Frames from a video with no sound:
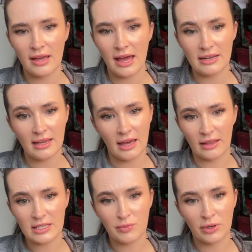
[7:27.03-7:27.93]
And yeah,
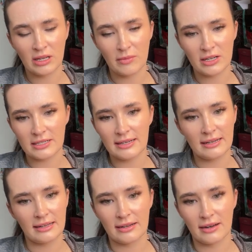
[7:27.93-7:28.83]
that's pretty much it
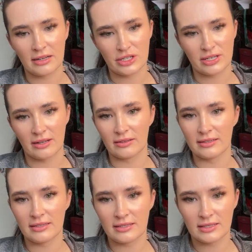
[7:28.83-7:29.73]
in a nutshell.
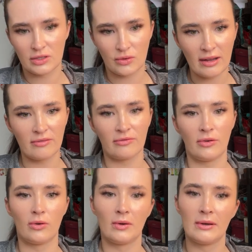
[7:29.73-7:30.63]
It's
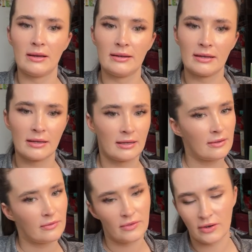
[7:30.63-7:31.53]
straightforward,
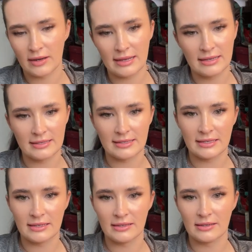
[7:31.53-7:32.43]
very
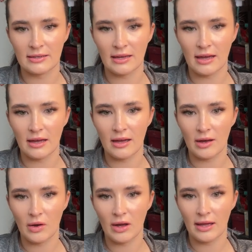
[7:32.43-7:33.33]
easy.
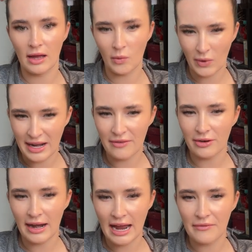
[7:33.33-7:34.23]
Whenever
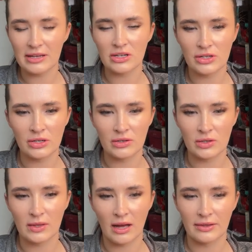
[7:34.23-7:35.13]
I have issues
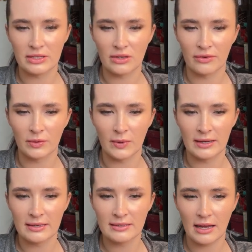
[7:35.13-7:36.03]
with other
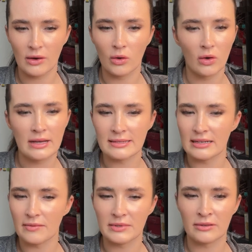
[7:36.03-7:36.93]
softwares, I always end
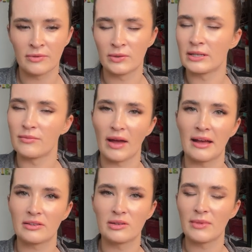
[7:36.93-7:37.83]
up defaulting
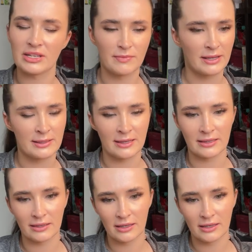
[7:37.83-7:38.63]
back to Meshmixer.